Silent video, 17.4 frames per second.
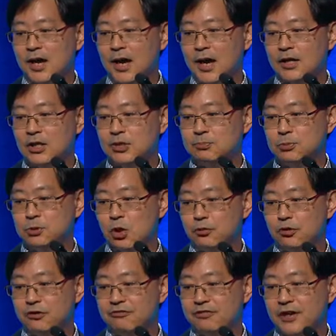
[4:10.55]
and is
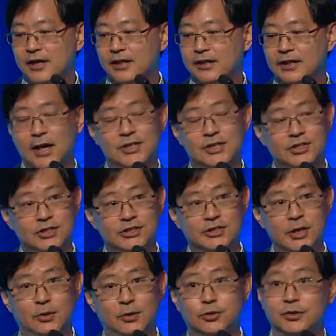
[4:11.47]
purified cancer
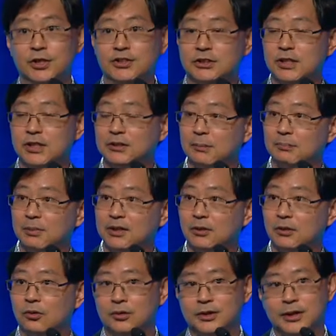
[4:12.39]
cell. So this is a
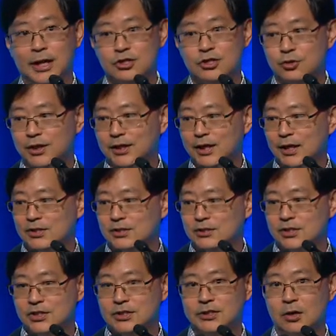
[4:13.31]
typical gastric
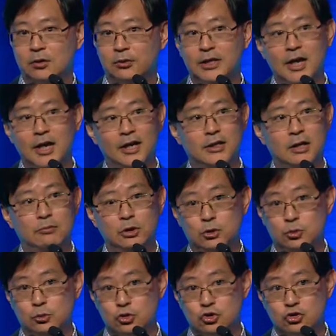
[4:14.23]
cancer cell line, and we
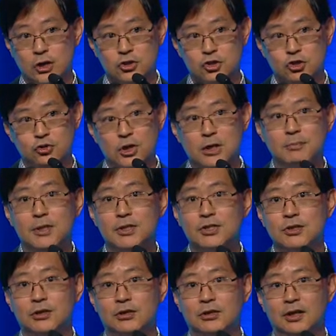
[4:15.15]
do drug
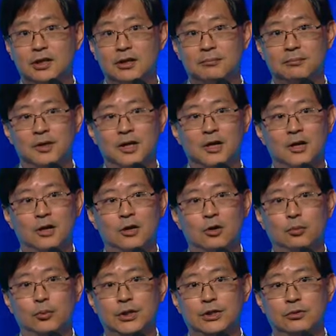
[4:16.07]
treatments on them,
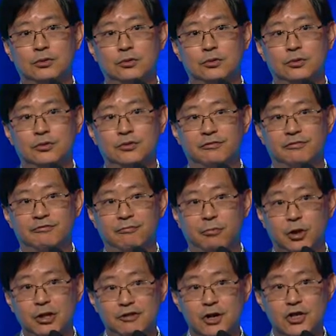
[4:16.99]
we do
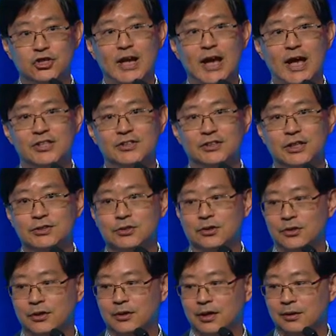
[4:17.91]
proliferation assays
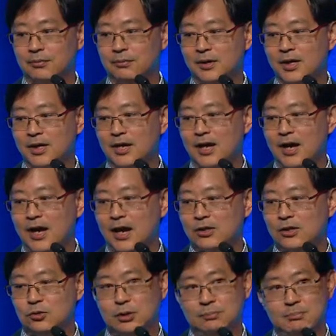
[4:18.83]
on them,
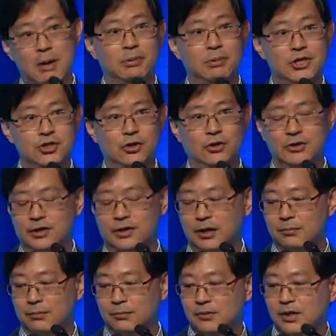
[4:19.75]
and we publish on
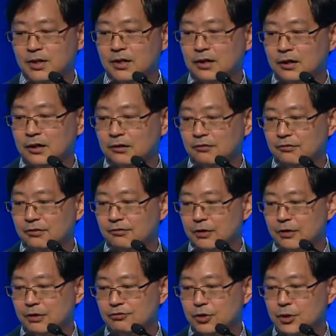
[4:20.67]
them in a,
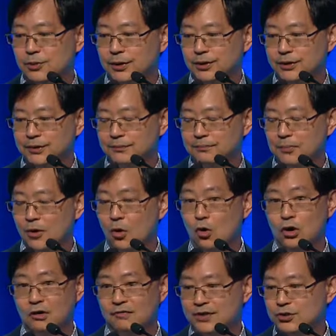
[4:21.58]
very frequently.
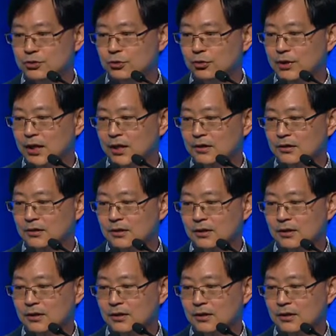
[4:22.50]
All of us do that.